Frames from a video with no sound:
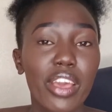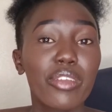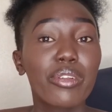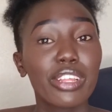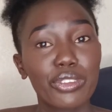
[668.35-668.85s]

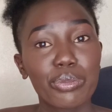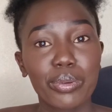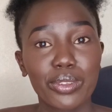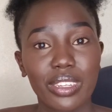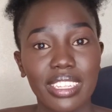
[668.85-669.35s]
You need to
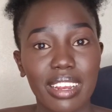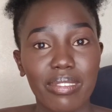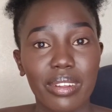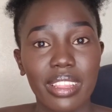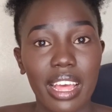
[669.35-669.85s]
put yourself
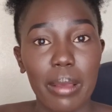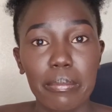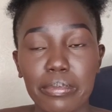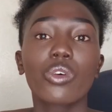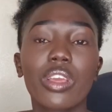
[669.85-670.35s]
out there.
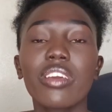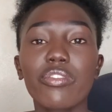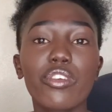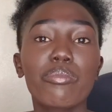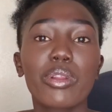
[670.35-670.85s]
So
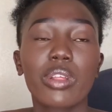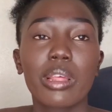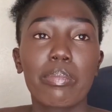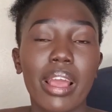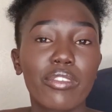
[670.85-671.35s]
if you've been on
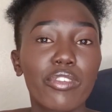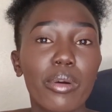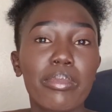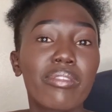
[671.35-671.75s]
the platform,